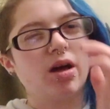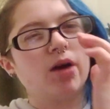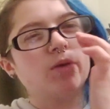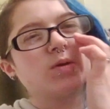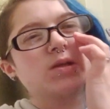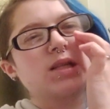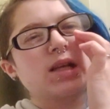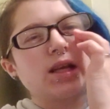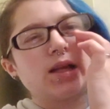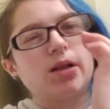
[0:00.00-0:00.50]

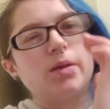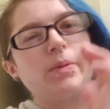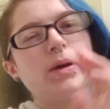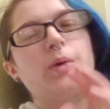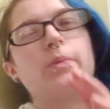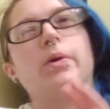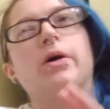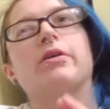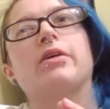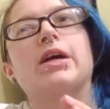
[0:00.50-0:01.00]
was a little
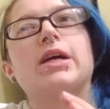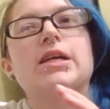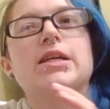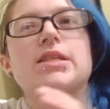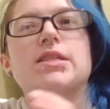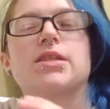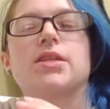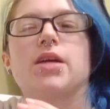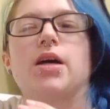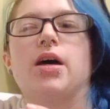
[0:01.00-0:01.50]
bit
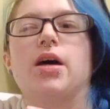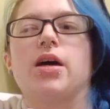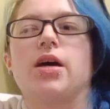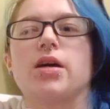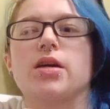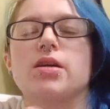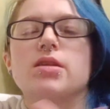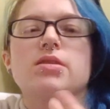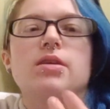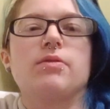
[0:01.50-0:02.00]
worried
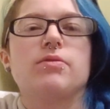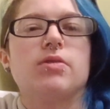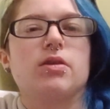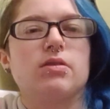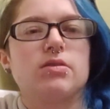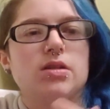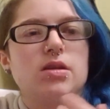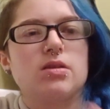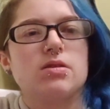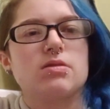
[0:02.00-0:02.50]
because I've
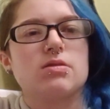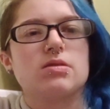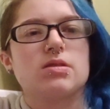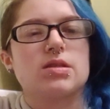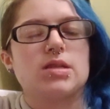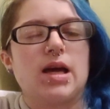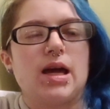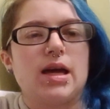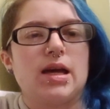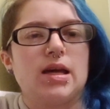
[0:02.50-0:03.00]
not
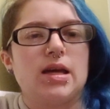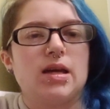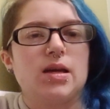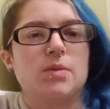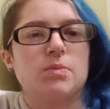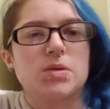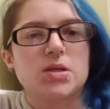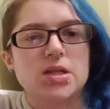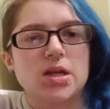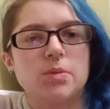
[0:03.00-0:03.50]
used a
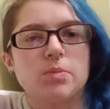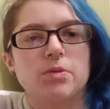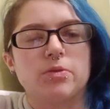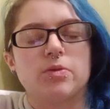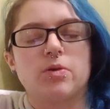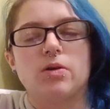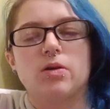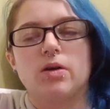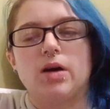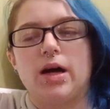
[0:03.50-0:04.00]
machine
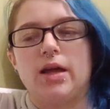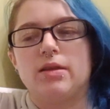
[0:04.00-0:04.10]
before,